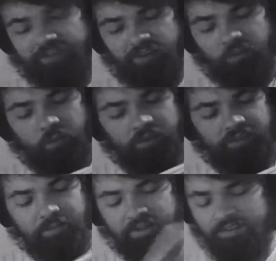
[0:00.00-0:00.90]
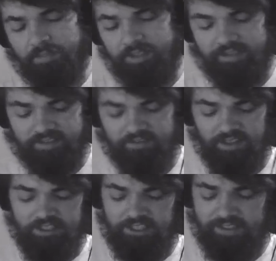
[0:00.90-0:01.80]
the Woods, A Monster Parts
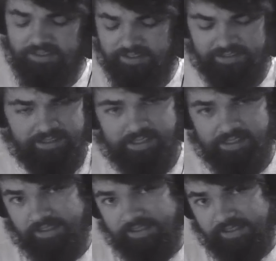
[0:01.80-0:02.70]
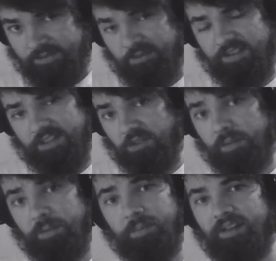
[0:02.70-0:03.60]
Adventure, which is a
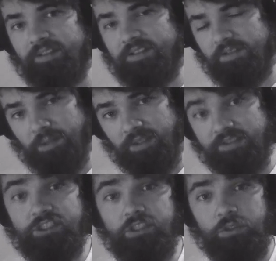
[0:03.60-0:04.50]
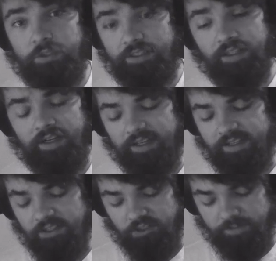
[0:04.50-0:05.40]
creepypasta, play as children on a
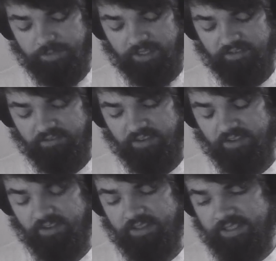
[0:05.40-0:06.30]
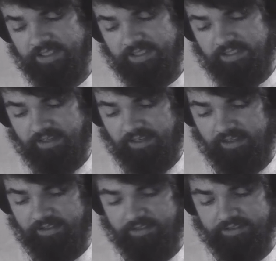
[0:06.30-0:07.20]
hiking trip kind of thing,
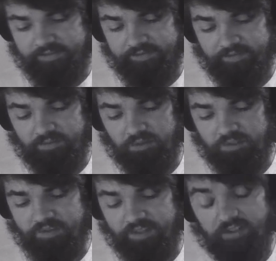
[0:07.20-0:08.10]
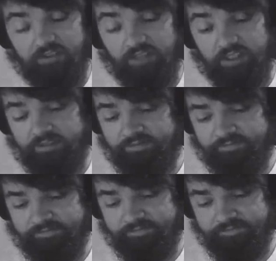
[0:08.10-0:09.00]
which is terrifying,
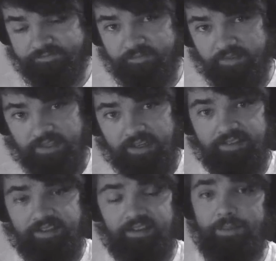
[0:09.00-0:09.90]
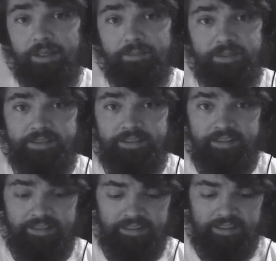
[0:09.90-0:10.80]
and it has a hex map,
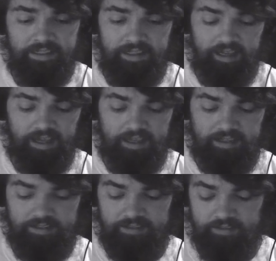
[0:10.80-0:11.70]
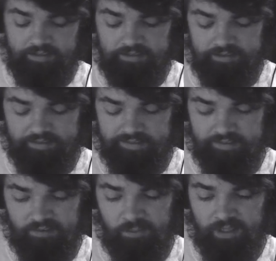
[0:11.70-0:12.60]
and
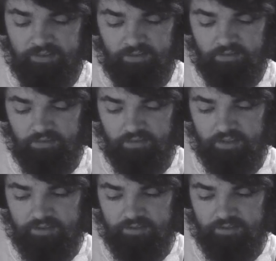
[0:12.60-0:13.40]
so many levels of good.